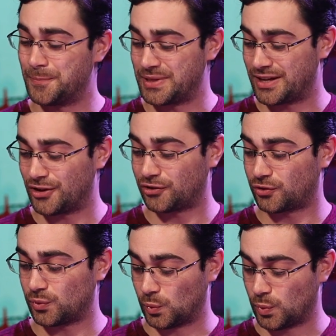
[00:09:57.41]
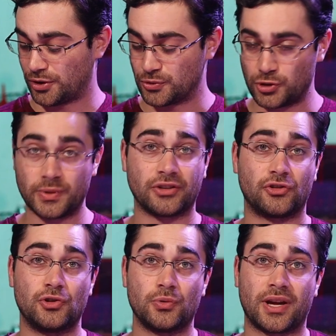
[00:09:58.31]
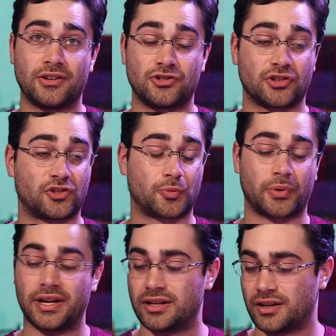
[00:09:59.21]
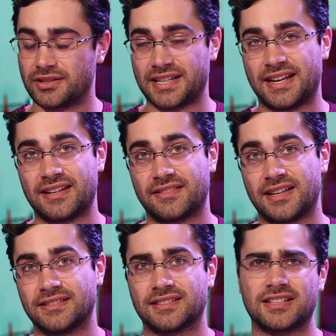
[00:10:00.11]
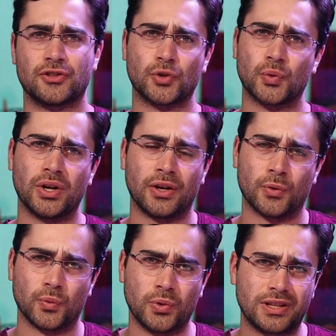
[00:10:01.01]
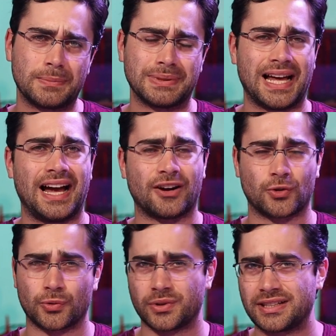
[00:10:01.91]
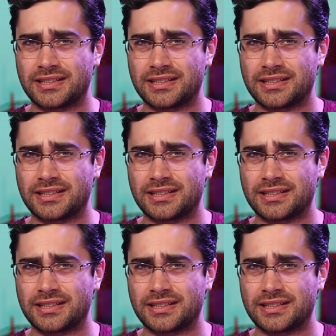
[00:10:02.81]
because what you do is you can just spray it onto anything that's either really black or really